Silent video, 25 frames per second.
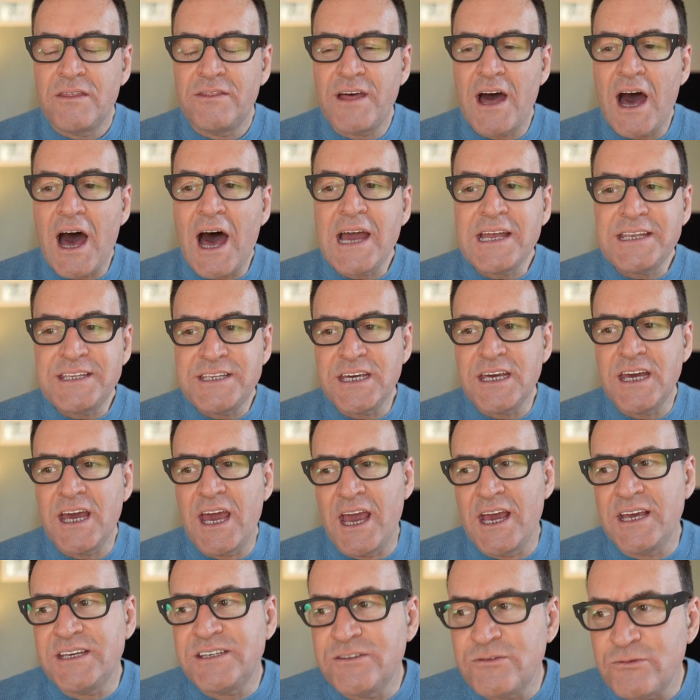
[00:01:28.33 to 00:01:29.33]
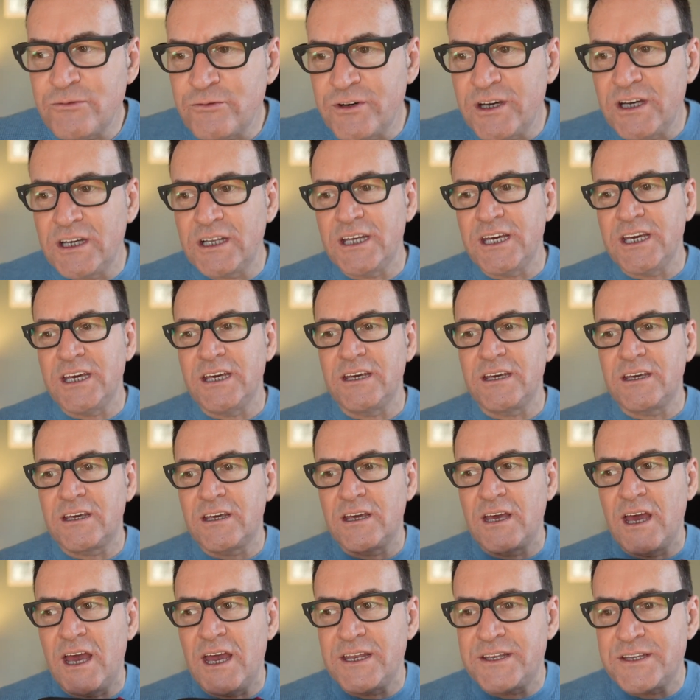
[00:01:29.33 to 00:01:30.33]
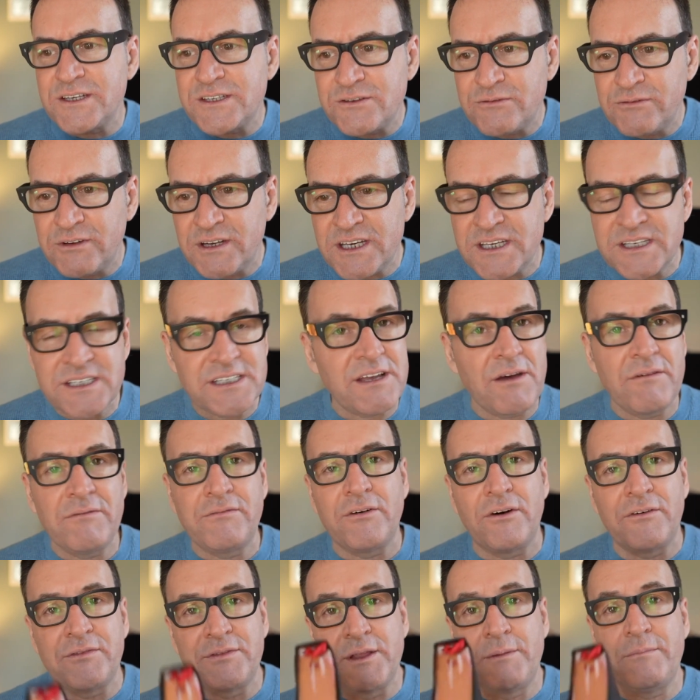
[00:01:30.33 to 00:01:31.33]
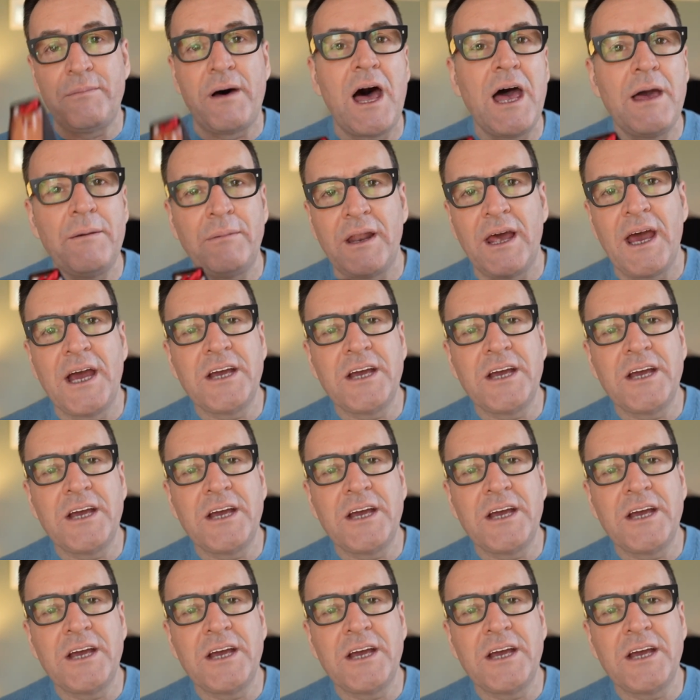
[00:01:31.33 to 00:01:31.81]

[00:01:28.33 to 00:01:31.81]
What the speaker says: the idea doesn't really stem forth from the Bible.